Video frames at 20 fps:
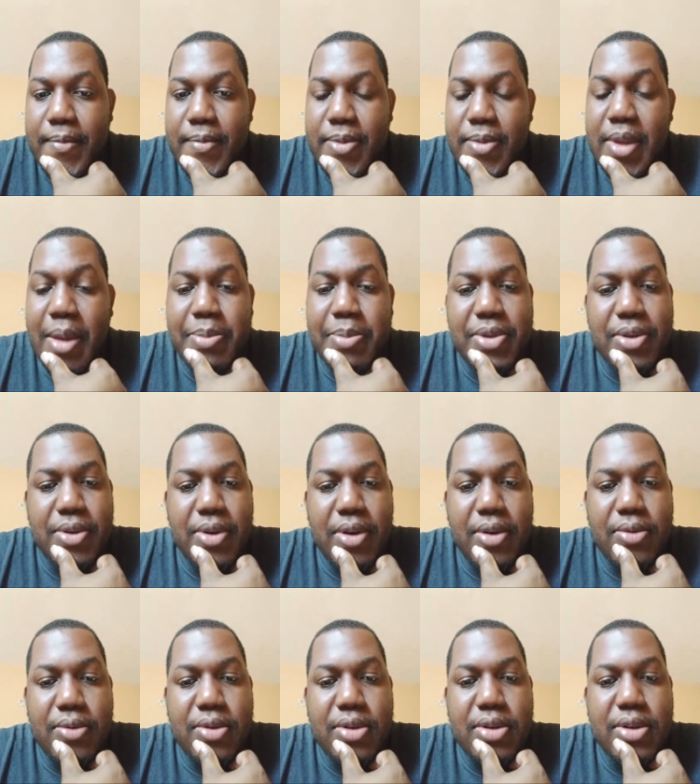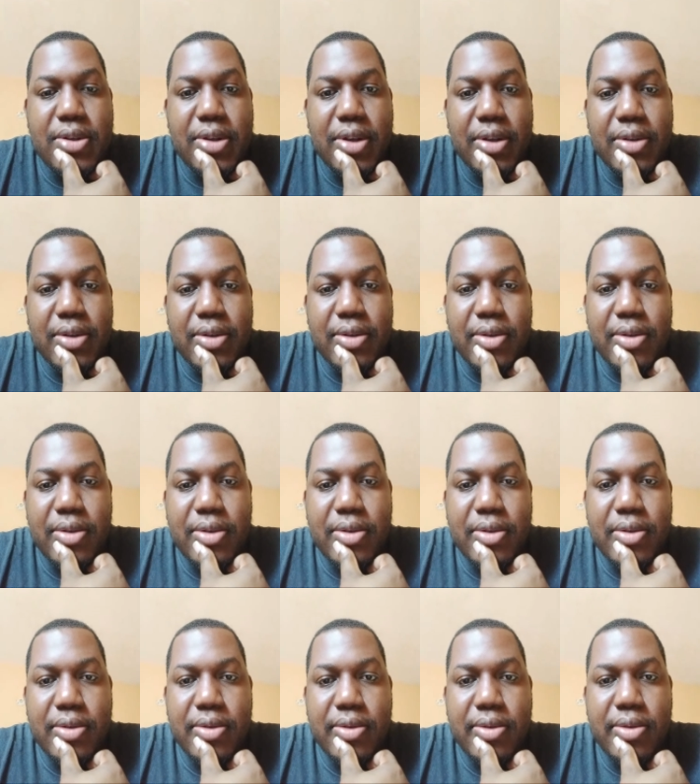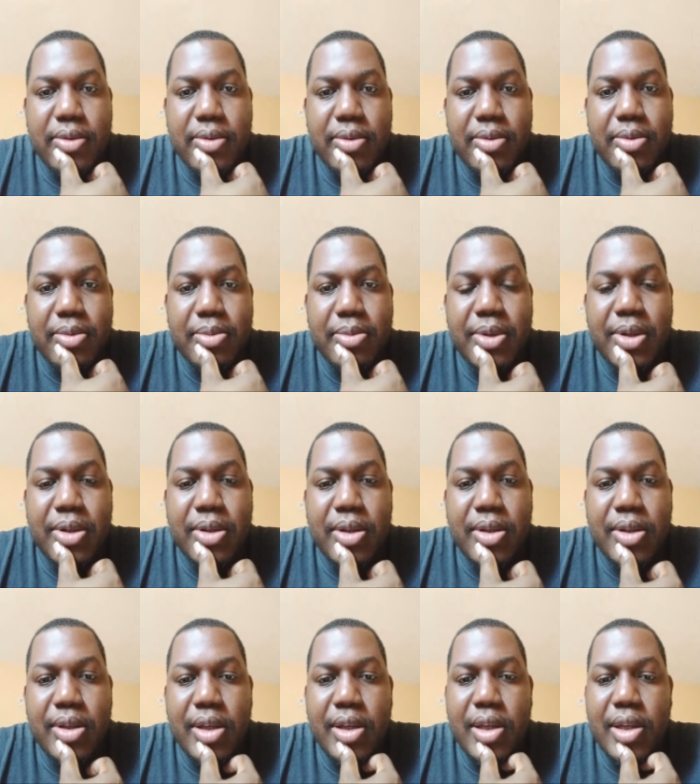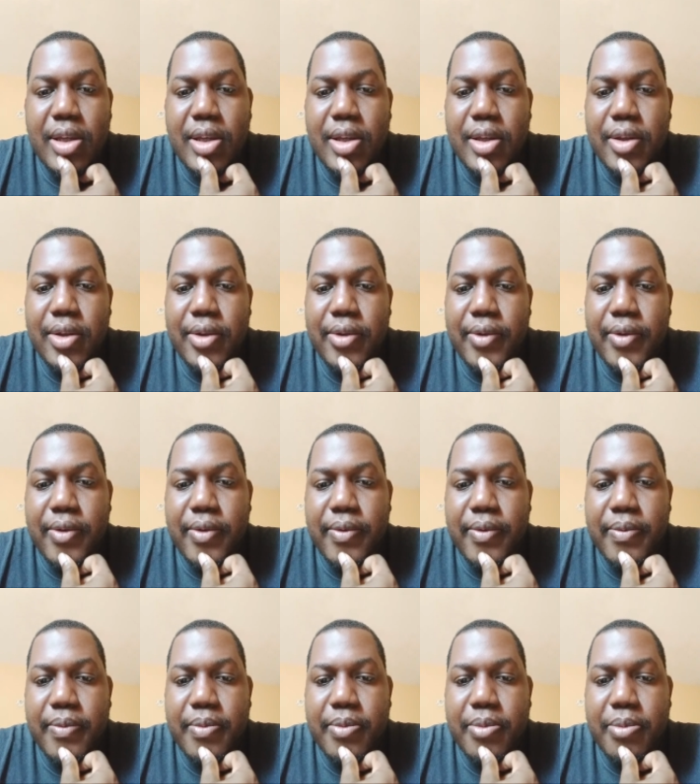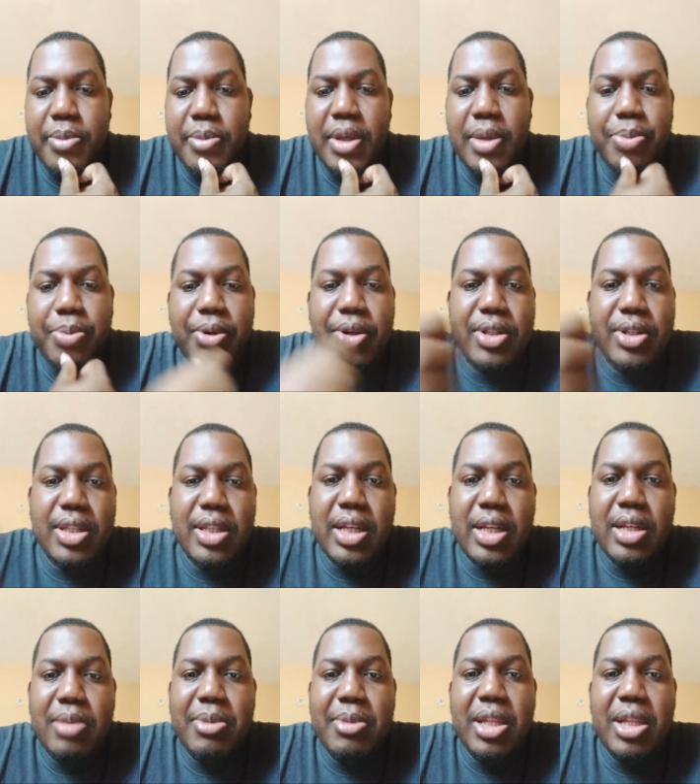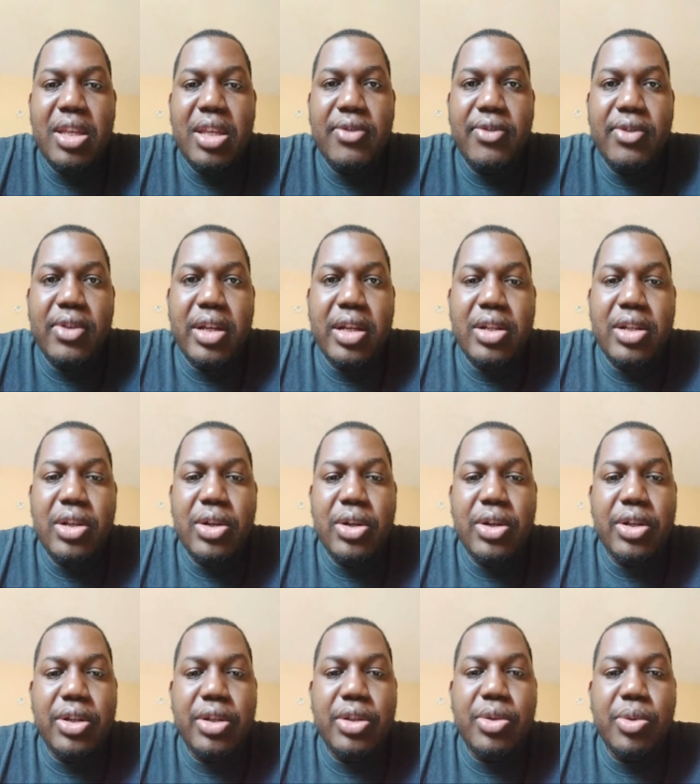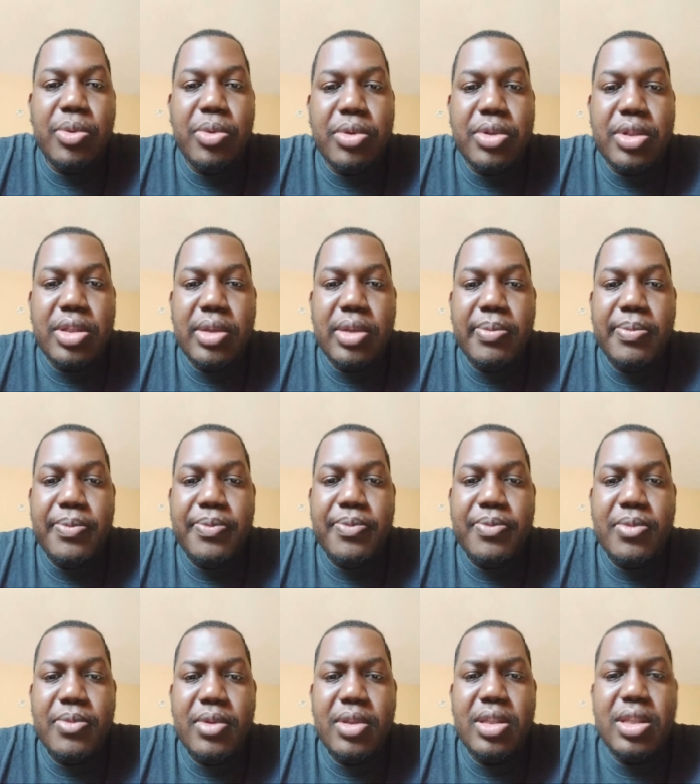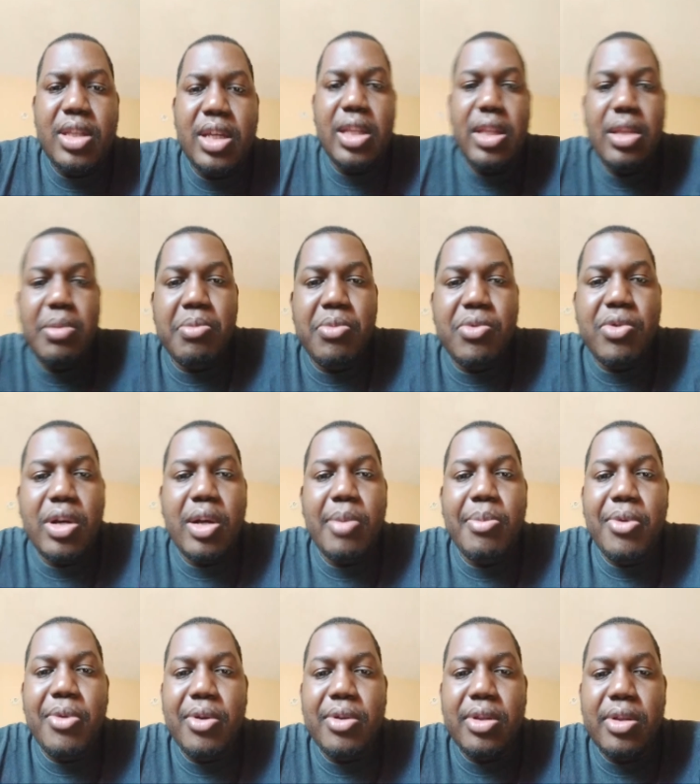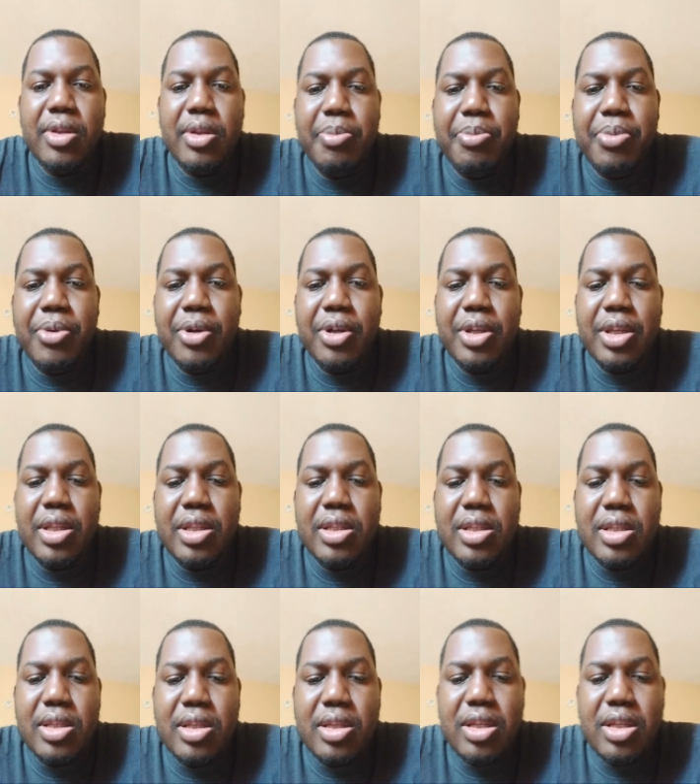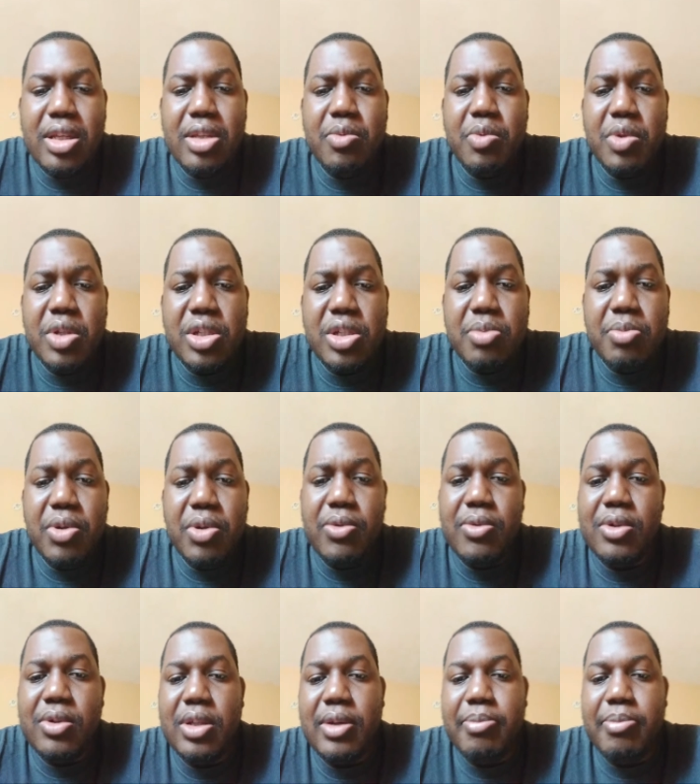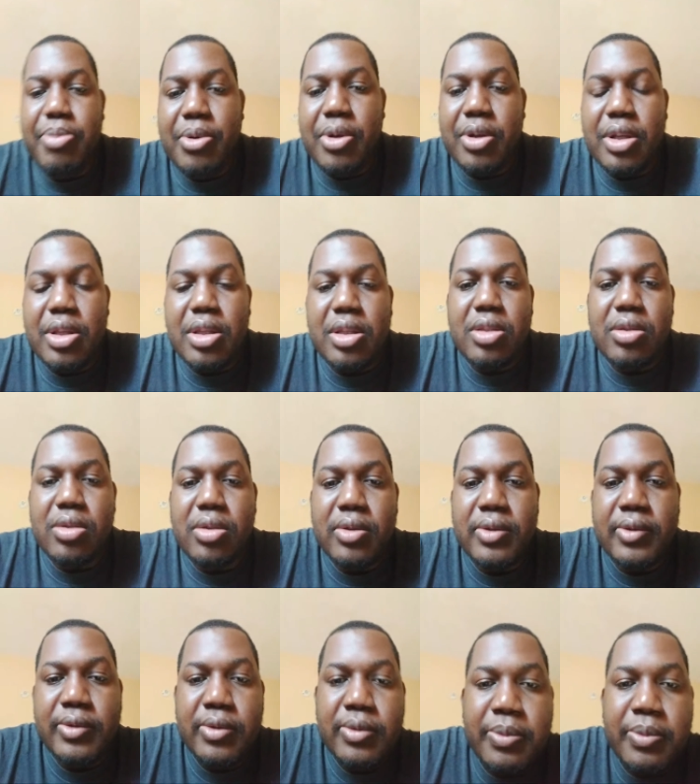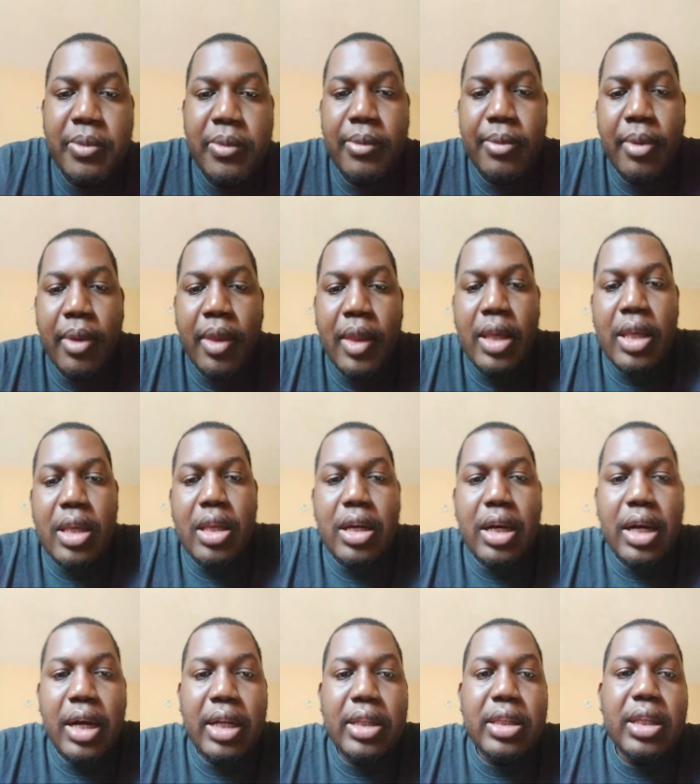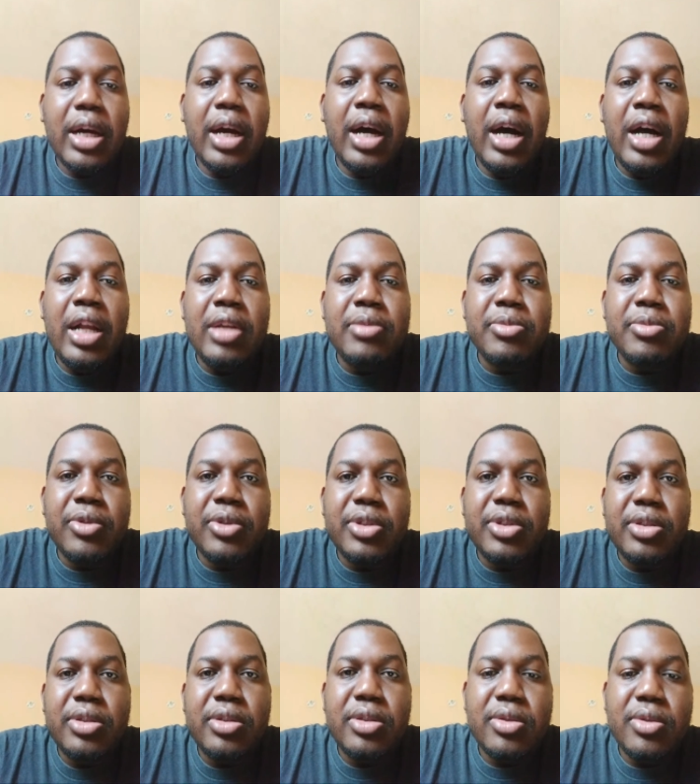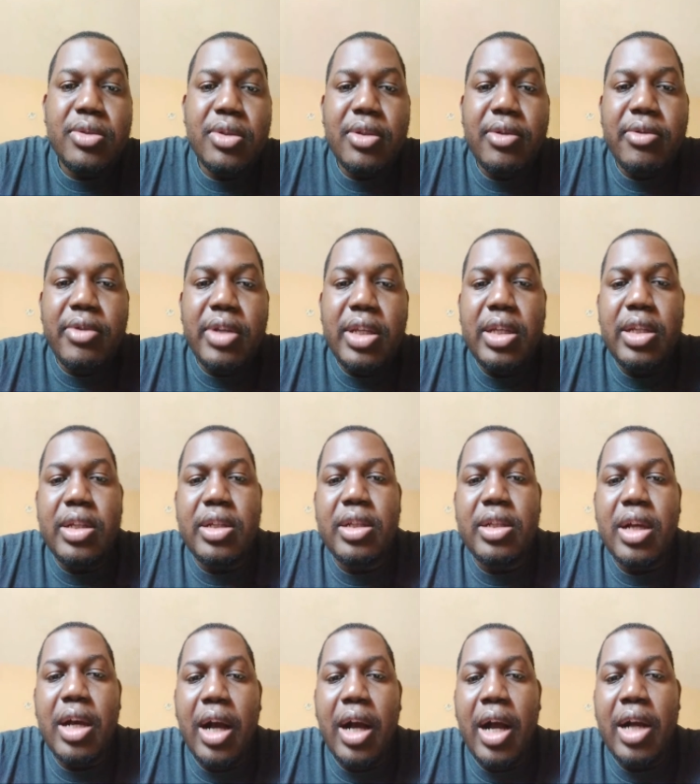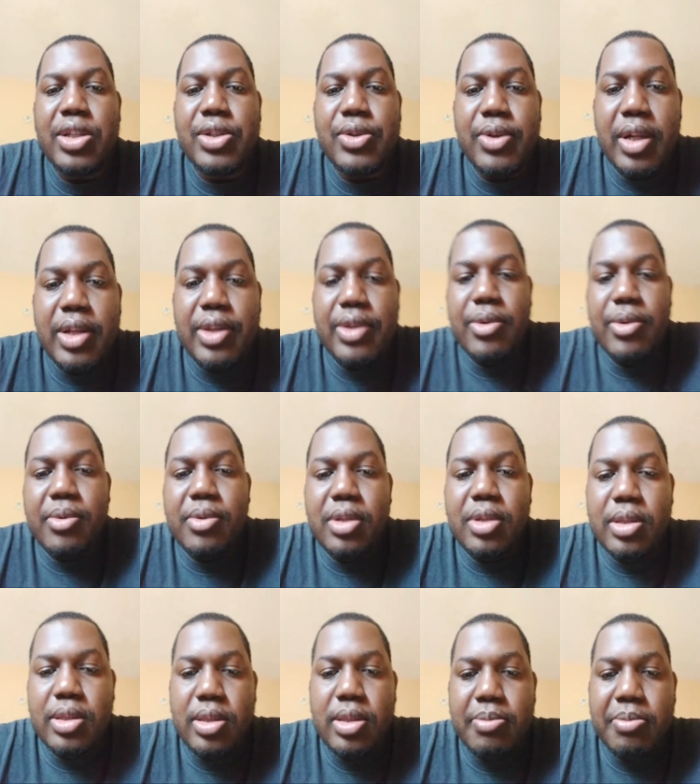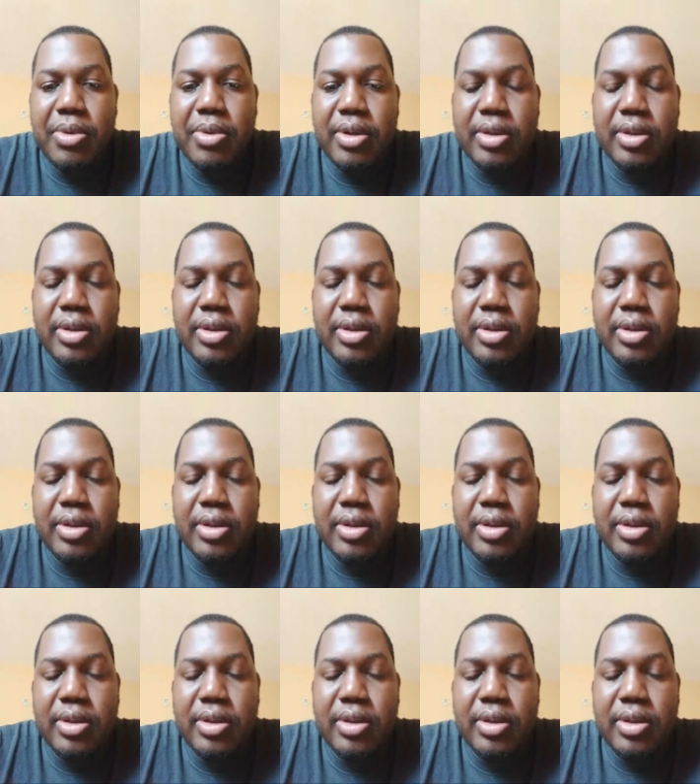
them sound good, But me personally believe in learn the tools. It's not more about the plugins in which me know them plugins sound at almost to the real actual units, but